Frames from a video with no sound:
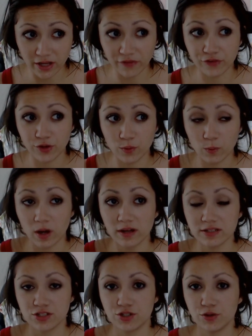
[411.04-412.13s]
if you want
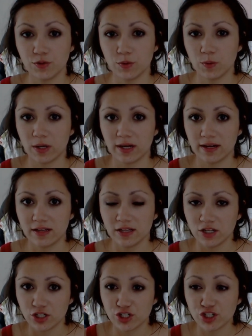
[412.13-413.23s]
to
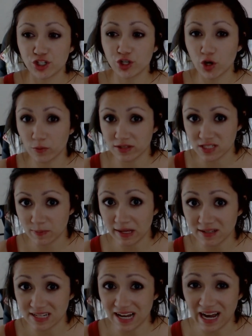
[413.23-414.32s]
show the
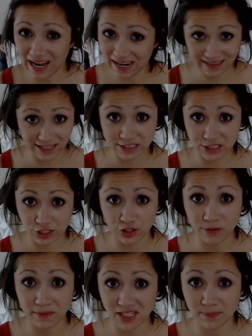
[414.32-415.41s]
spells, I like to show
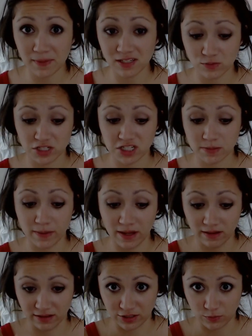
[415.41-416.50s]
my spells, which
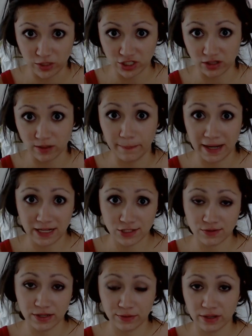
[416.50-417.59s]
spell is which on the bind,
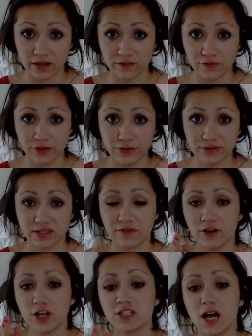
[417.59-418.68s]
so I don't get confused. At the
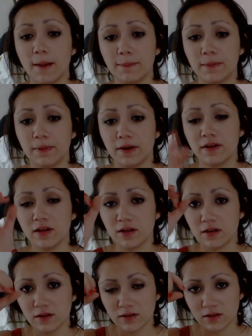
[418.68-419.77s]
very top, you put
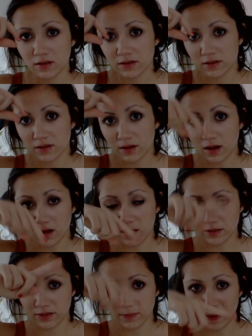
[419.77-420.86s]

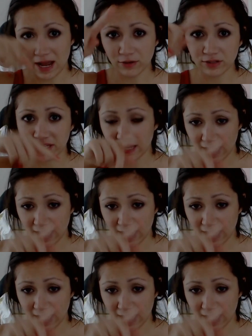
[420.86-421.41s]
the pound key